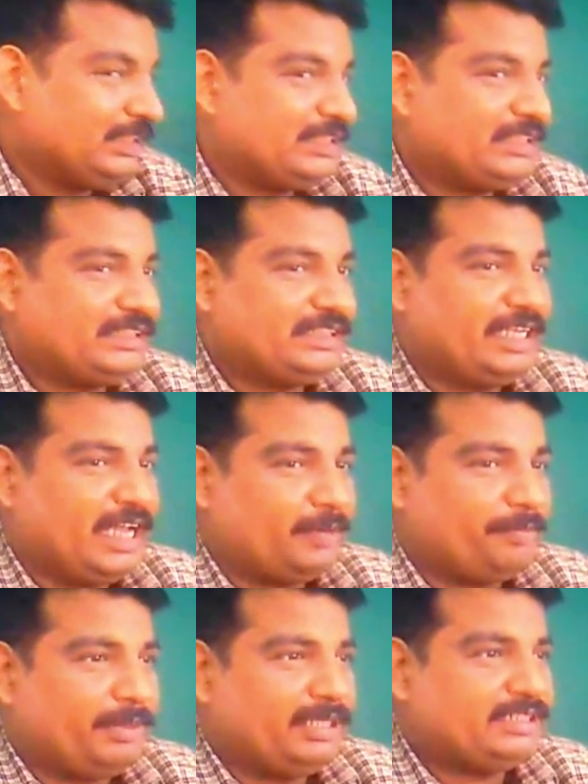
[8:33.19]

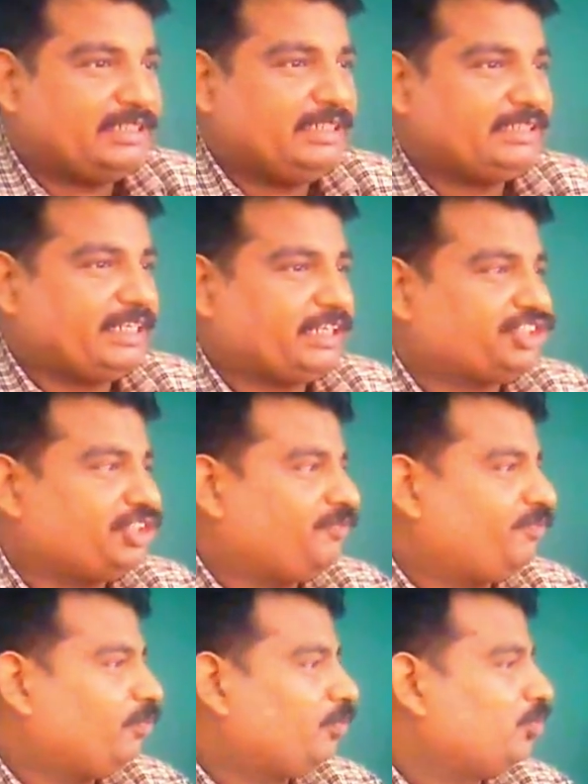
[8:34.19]
Cr.P.C section
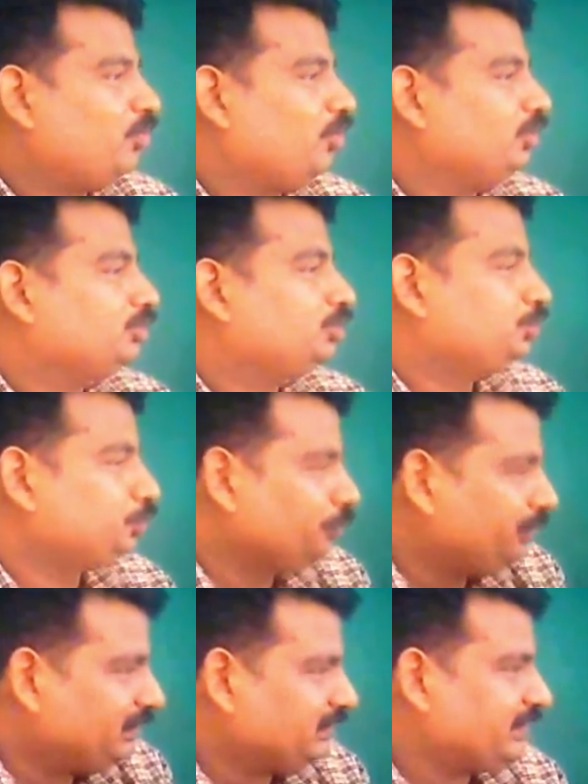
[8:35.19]
4 clause
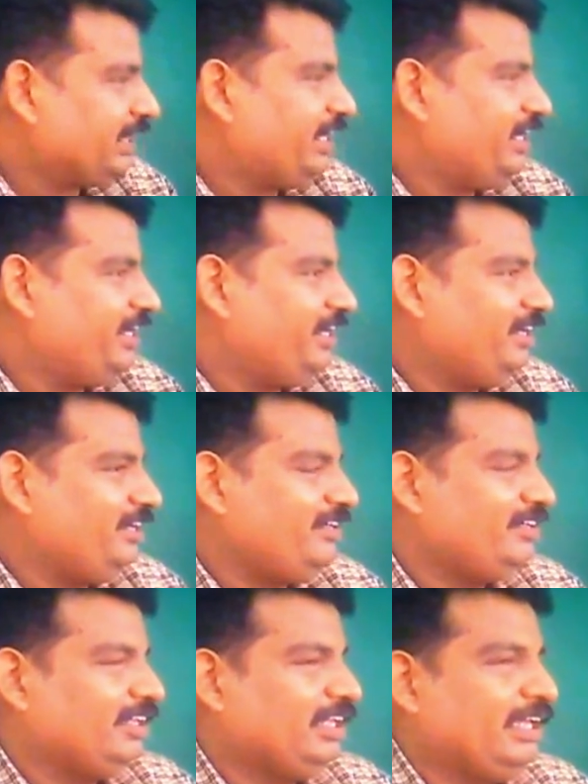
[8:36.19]
2 is
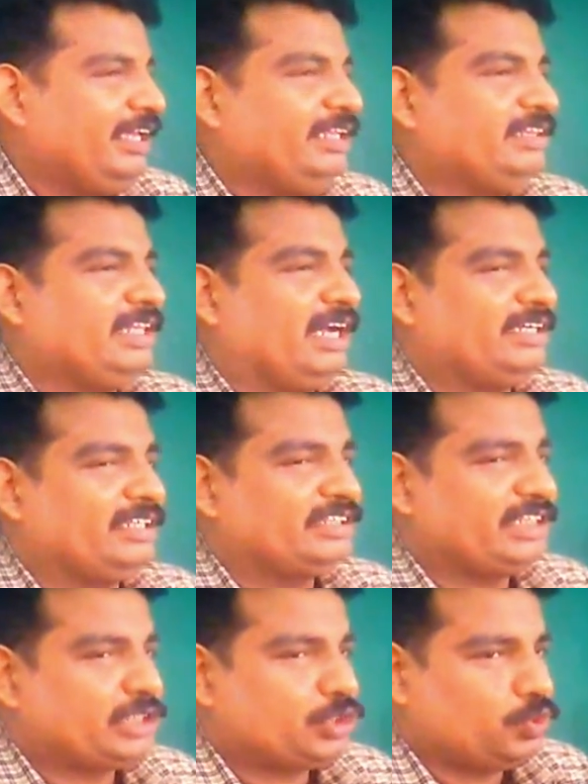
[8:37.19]
saying in that
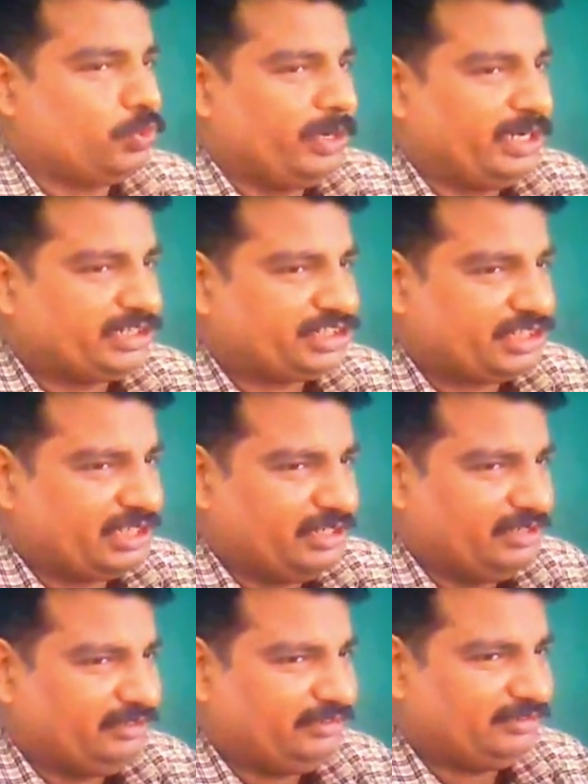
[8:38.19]

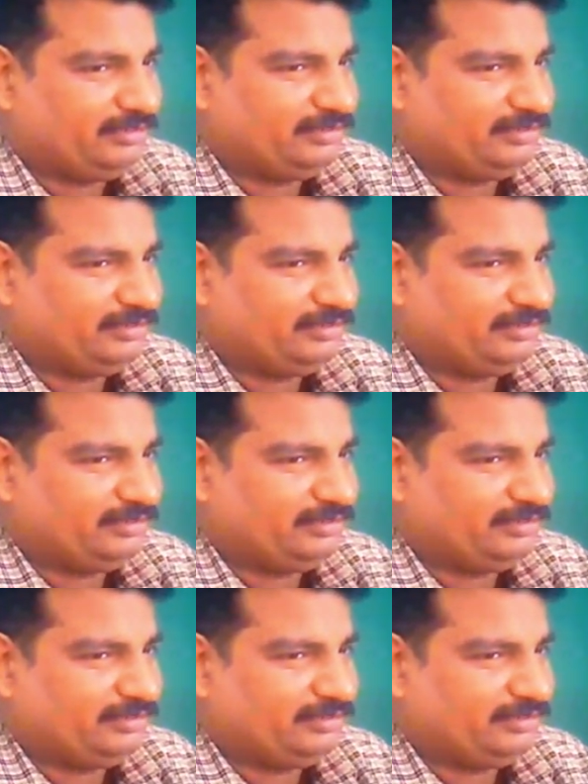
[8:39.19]
situation,